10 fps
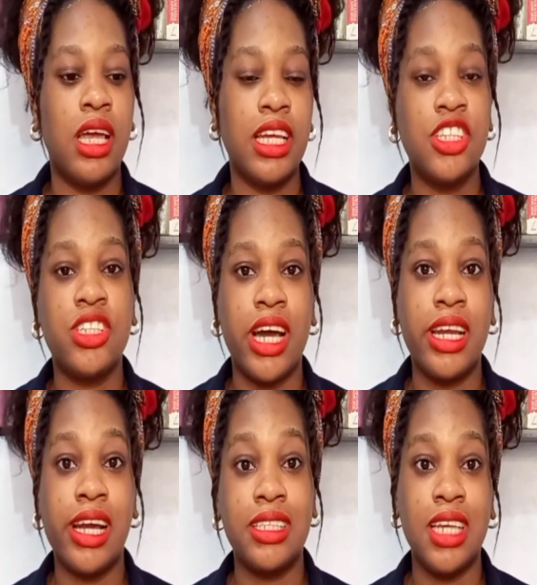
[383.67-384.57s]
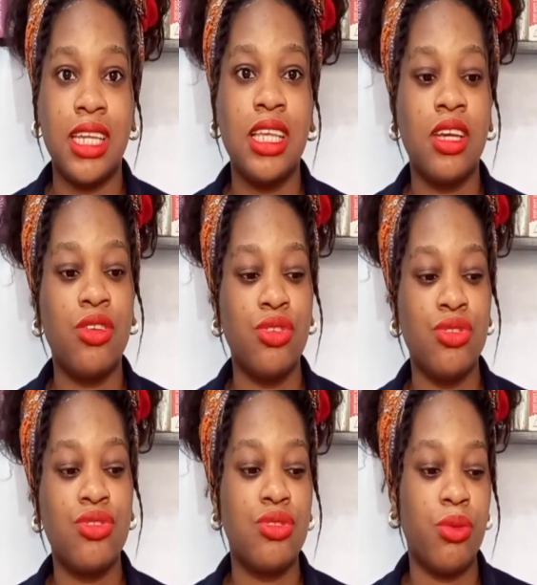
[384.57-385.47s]
her technique
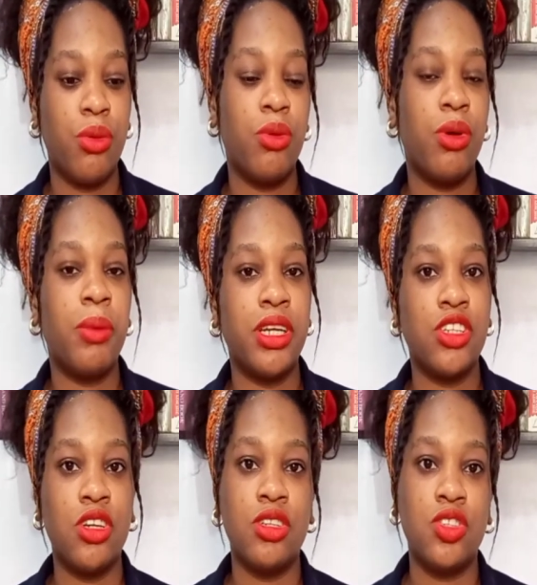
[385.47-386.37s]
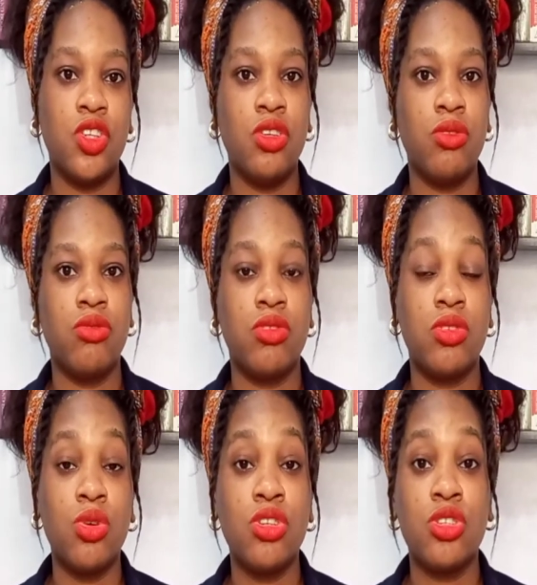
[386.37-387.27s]
used whereby she
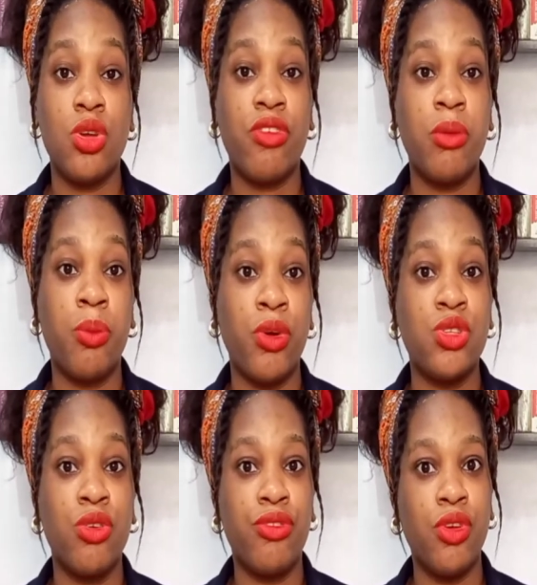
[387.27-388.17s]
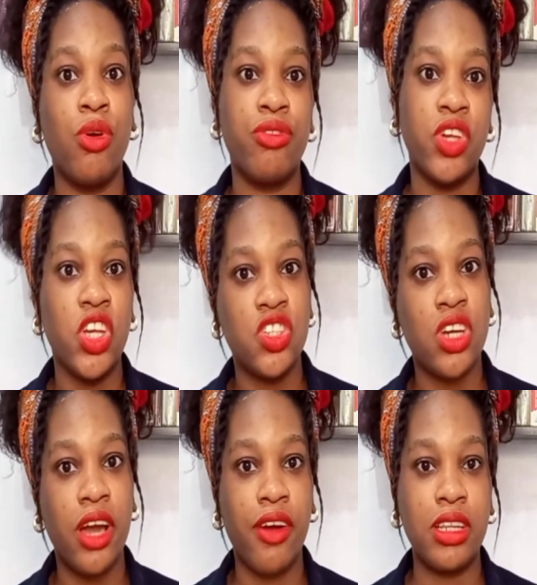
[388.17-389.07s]
told the story from the point of view of each
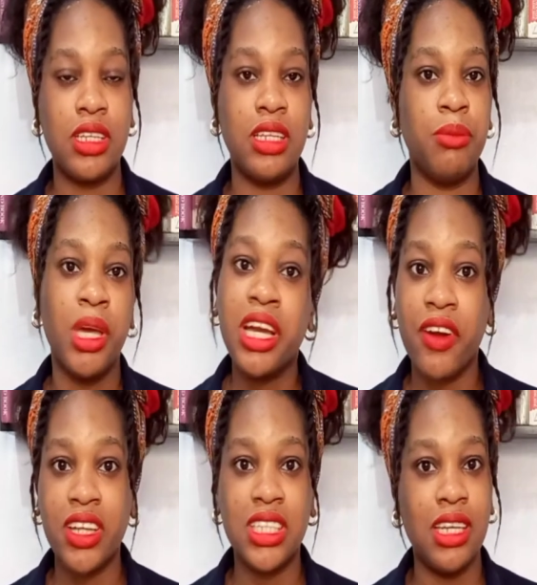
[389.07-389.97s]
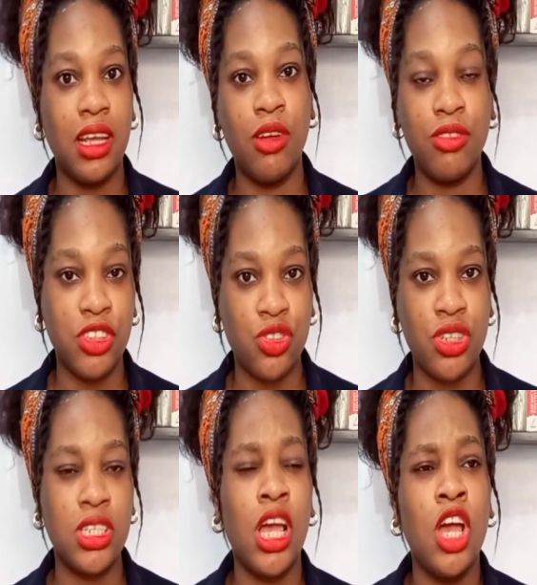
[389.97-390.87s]
character, the main character and their love
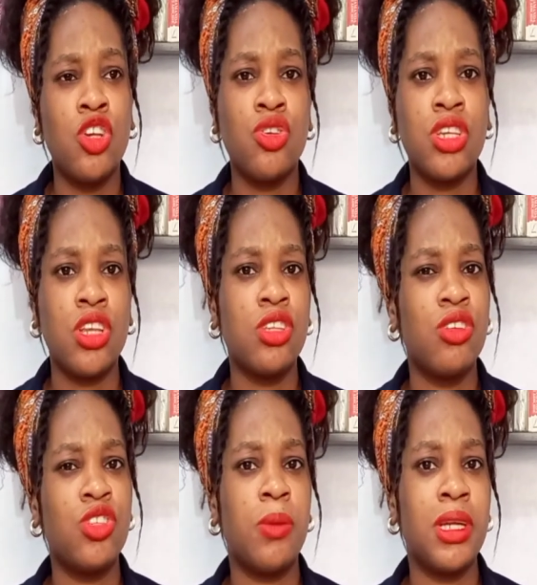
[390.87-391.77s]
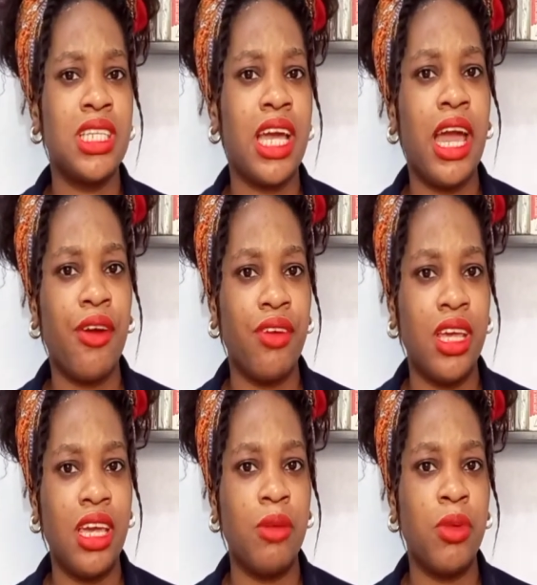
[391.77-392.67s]
interest. So there's a lot of dramatic irony
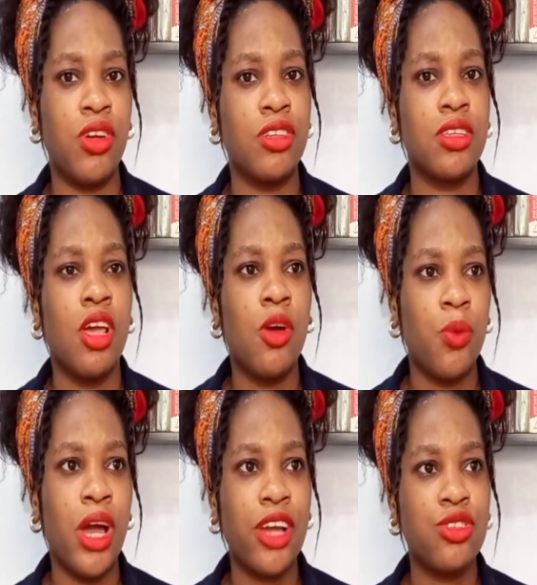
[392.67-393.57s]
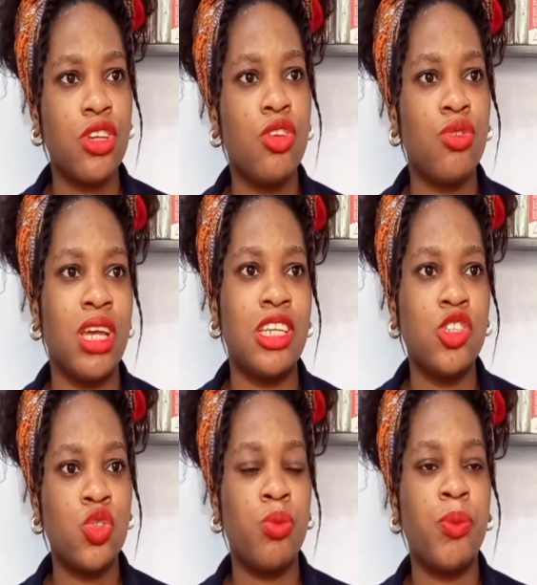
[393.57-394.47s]
here because we actually know that these
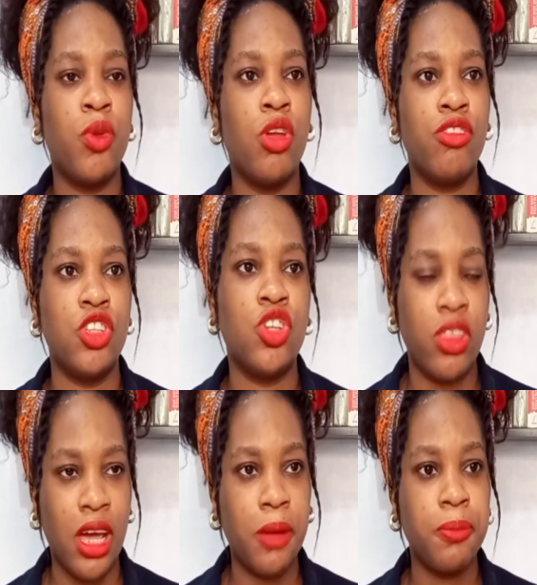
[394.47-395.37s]
two people love each other.